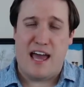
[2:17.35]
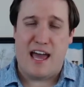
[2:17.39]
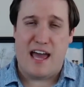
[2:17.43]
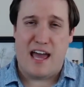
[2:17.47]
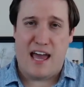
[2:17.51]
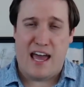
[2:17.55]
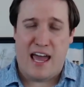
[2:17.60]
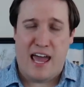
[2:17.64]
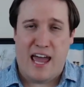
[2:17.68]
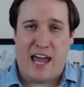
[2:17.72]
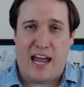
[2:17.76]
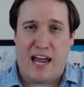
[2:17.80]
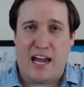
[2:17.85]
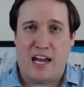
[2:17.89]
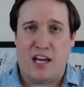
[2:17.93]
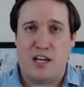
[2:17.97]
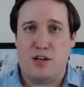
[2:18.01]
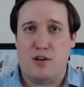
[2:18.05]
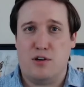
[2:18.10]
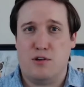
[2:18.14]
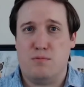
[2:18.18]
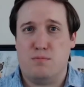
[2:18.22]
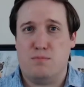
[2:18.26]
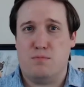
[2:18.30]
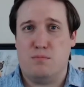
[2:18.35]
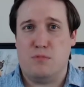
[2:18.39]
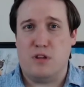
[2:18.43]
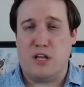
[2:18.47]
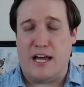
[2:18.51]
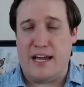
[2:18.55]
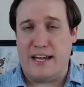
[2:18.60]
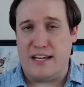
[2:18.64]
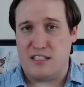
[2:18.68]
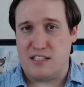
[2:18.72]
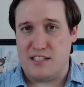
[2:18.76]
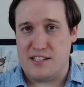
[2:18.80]
A, you're
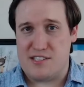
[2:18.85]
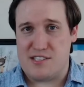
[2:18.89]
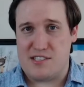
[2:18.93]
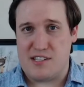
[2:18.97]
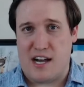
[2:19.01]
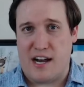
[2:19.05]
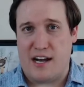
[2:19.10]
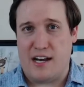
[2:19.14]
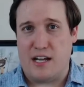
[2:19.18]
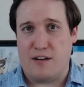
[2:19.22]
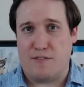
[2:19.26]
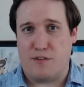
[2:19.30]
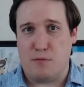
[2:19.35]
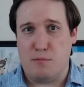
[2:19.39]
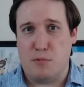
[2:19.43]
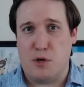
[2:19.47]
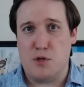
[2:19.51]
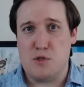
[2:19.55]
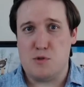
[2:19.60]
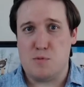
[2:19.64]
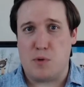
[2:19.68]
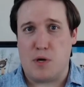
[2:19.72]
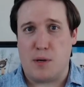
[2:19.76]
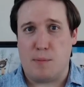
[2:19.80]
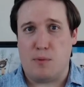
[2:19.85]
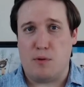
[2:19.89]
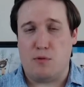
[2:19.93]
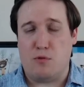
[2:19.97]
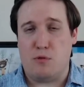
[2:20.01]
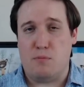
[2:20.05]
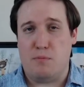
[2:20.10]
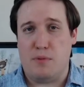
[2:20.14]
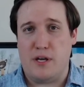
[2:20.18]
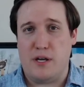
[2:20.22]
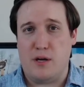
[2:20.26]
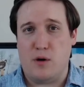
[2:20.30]
likely signing for most people, it
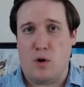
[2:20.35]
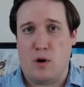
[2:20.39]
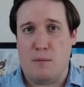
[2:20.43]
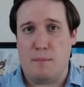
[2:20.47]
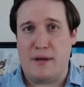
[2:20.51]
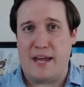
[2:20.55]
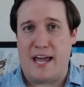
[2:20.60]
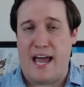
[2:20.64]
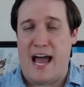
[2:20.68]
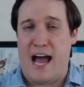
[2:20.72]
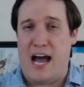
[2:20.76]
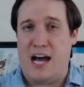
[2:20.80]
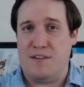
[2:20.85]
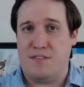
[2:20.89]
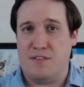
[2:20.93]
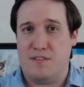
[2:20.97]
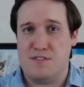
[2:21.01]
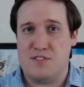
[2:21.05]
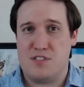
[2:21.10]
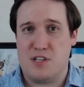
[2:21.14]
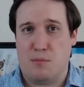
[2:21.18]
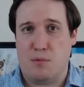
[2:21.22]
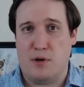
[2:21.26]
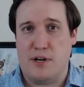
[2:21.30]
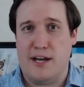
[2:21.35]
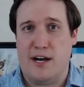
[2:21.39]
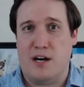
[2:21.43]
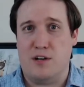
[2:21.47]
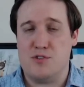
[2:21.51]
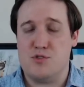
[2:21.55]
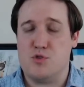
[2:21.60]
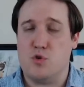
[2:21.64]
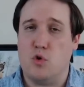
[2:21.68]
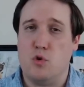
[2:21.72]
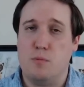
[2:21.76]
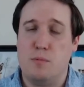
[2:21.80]
would be on behalf of someone
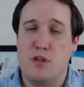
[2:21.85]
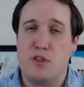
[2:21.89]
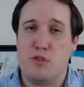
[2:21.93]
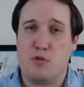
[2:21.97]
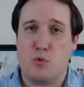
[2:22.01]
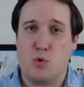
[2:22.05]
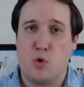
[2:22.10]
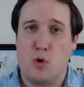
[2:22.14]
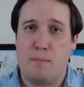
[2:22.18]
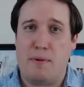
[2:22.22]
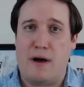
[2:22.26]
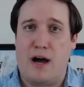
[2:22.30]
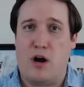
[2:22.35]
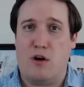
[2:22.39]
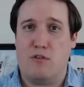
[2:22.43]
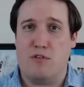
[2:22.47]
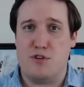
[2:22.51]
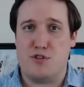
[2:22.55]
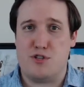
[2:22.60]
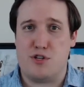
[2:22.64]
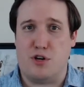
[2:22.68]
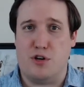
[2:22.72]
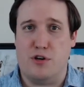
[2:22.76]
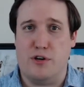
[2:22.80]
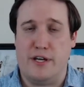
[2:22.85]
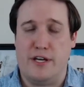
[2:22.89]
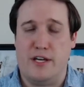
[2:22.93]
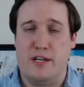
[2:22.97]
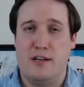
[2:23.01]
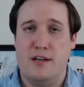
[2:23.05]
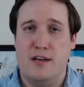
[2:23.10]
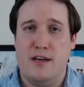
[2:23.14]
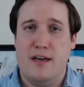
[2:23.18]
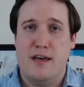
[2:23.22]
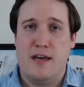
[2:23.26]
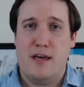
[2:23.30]
else. So it would be through a power of attorney.
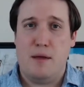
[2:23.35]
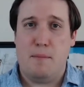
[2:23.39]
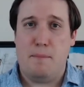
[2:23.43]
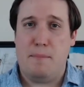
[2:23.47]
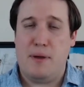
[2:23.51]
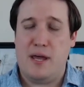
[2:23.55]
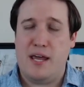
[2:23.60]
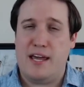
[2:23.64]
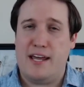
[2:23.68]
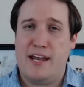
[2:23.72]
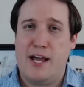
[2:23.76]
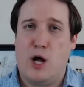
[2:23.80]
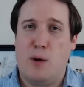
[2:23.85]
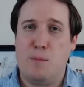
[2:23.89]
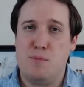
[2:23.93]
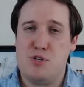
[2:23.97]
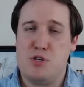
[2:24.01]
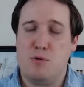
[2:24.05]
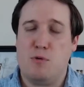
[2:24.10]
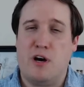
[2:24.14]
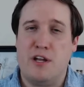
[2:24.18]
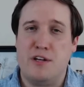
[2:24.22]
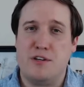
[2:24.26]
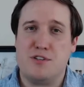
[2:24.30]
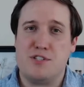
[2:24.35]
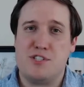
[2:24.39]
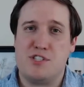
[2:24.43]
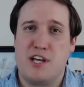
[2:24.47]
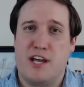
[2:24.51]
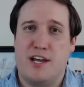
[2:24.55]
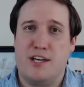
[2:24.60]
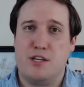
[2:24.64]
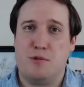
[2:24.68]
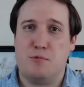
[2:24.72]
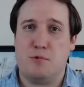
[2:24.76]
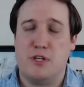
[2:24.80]
And B, it helps you
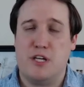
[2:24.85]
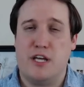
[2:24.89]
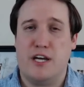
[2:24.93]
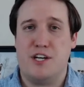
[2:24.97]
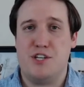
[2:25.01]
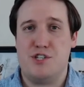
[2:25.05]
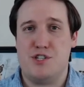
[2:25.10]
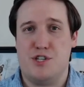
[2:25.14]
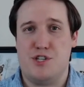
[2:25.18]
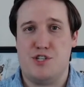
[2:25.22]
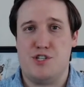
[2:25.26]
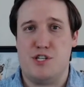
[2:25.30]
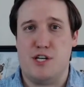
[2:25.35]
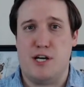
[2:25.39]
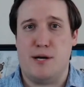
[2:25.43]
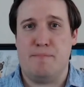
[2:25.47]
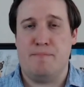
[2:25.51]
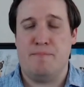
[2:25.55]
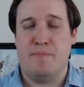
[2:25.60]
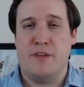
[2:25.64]
understand the relationship.